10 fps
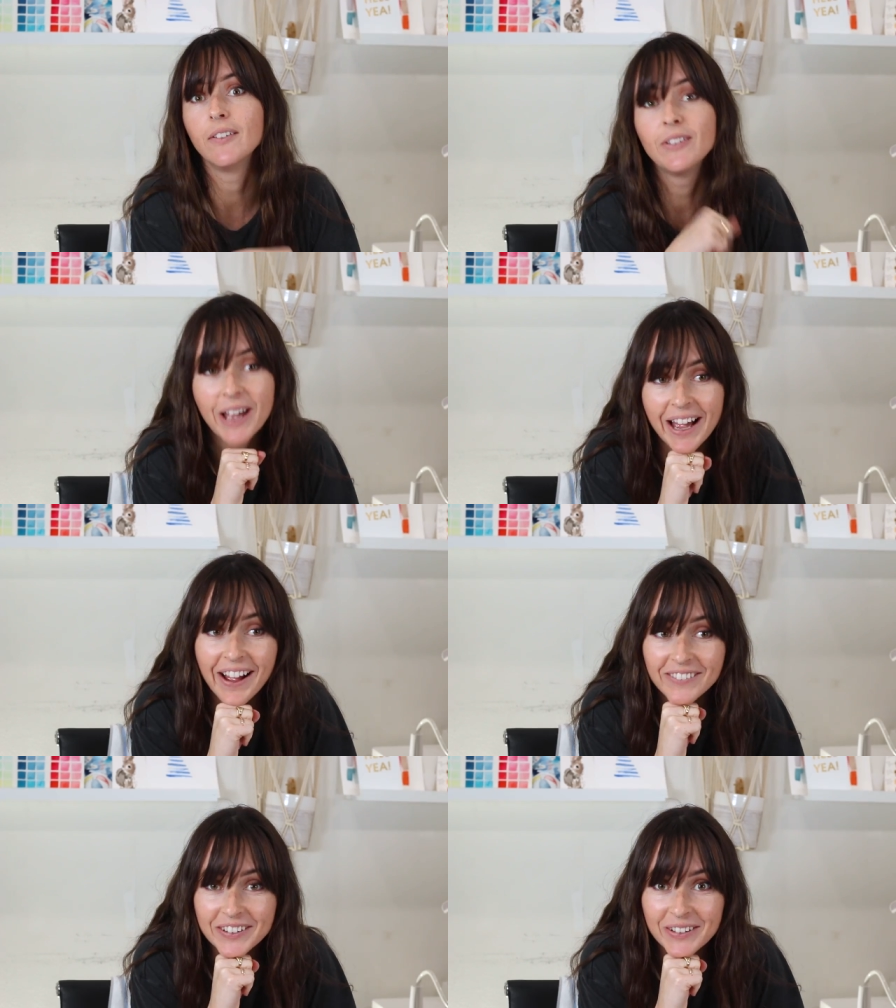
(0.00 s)
If you
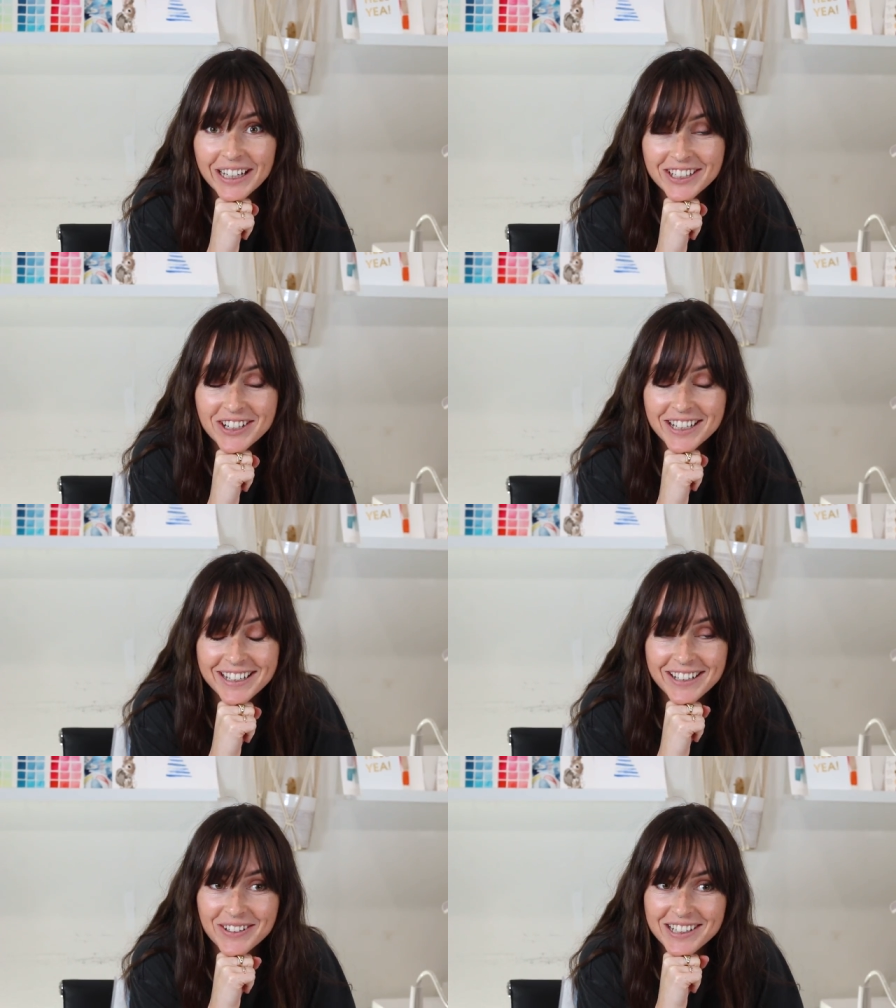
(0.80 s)
haven't watched
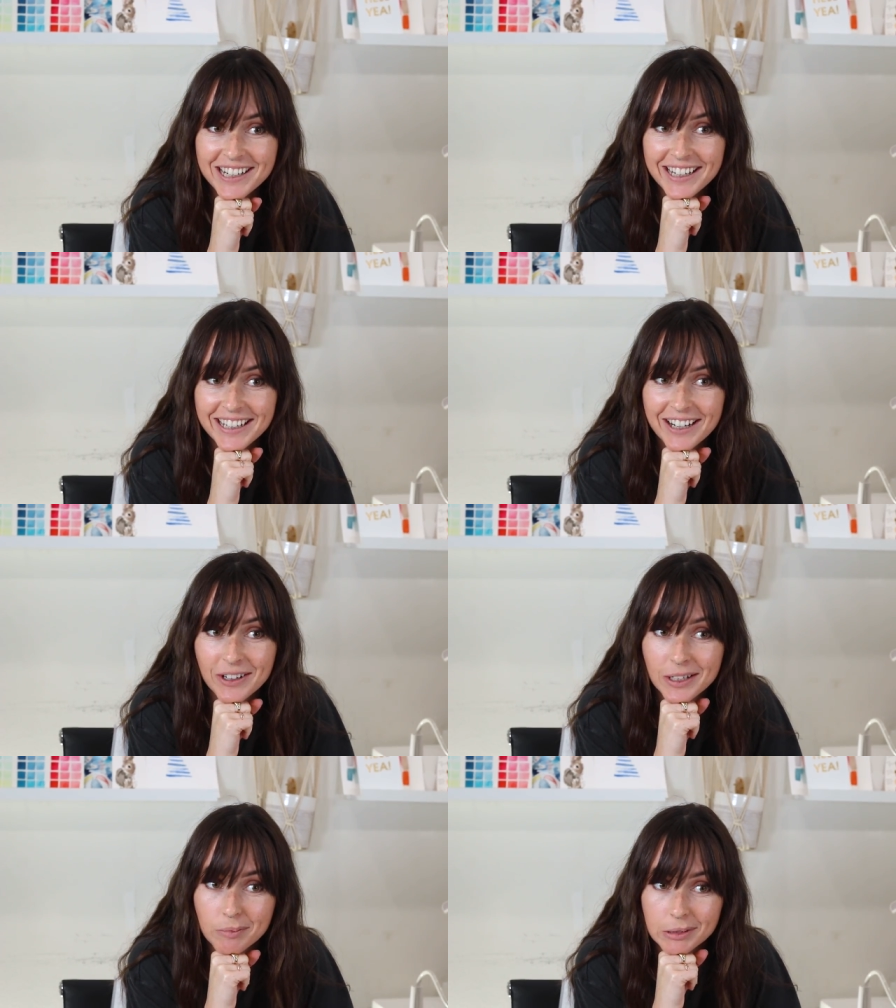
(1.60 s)
it, go check it
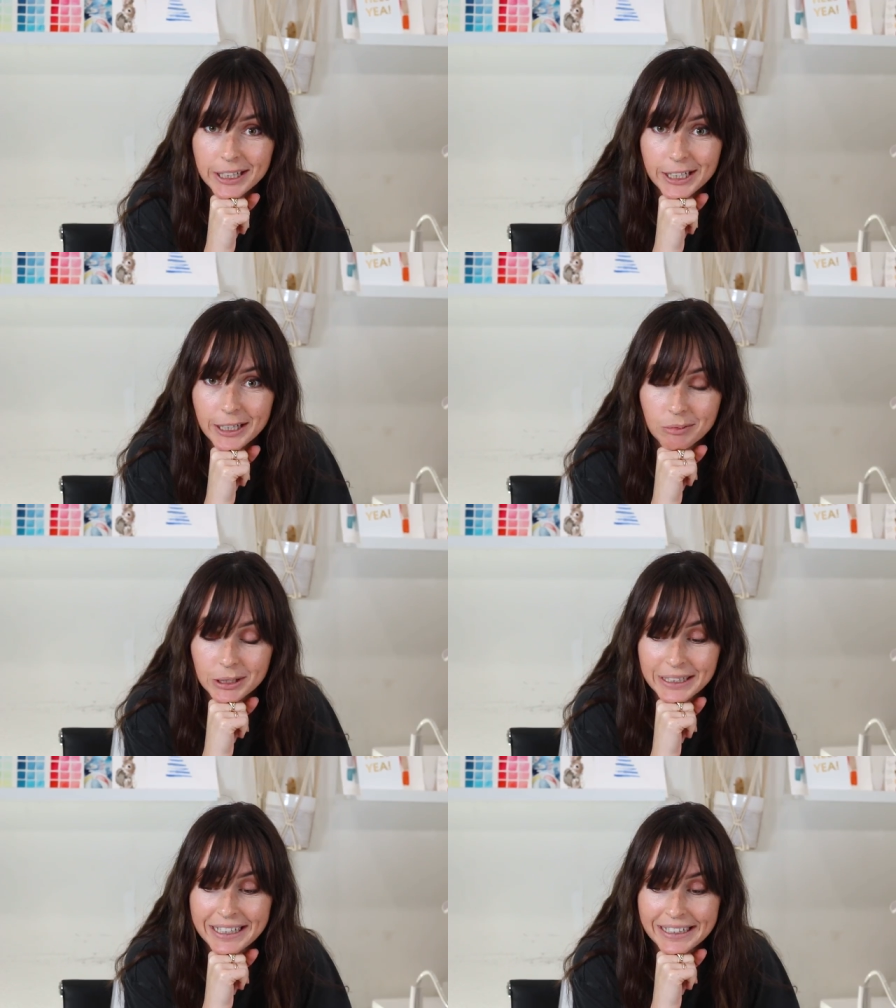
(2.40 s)
out. It's pretty good.
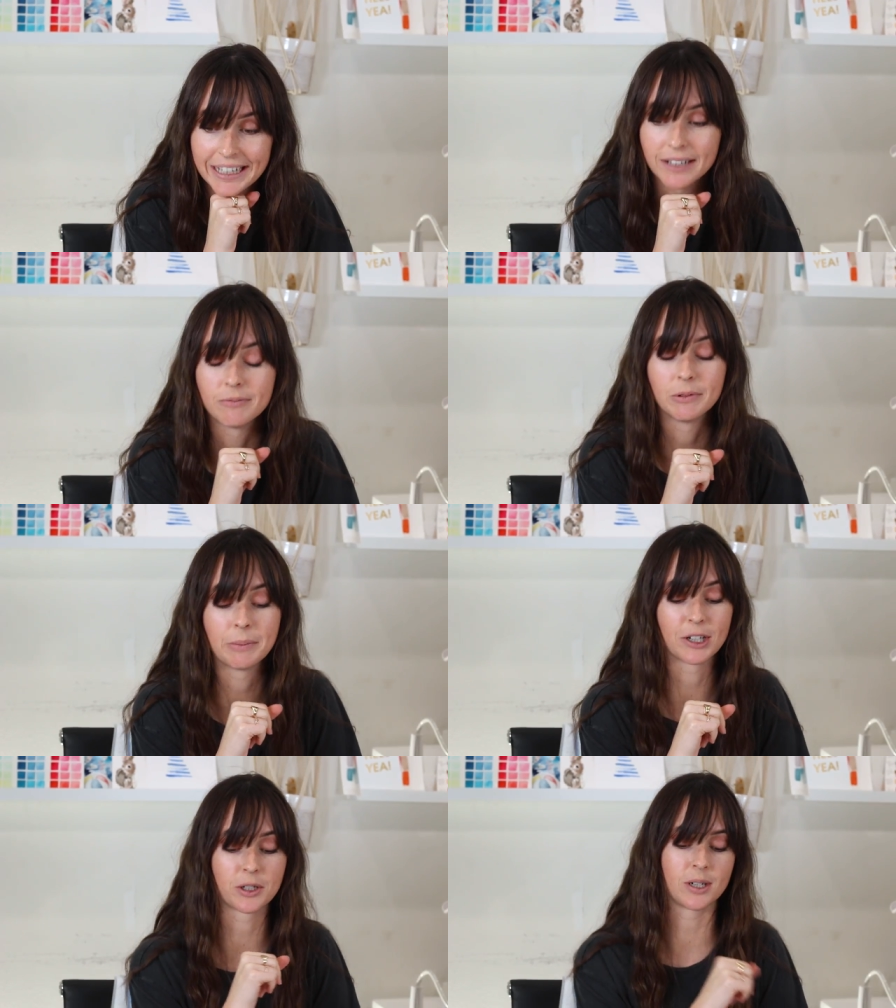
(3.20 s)
We'll link it. We'll
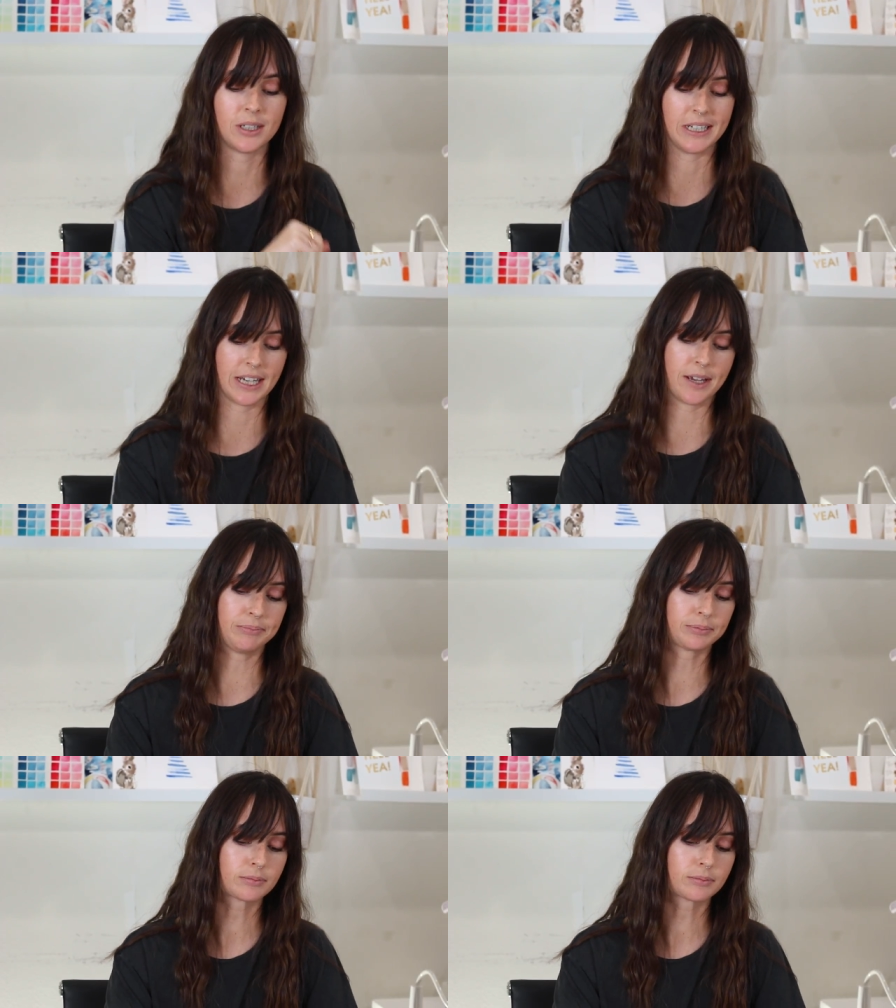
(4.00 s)
make sure to link it.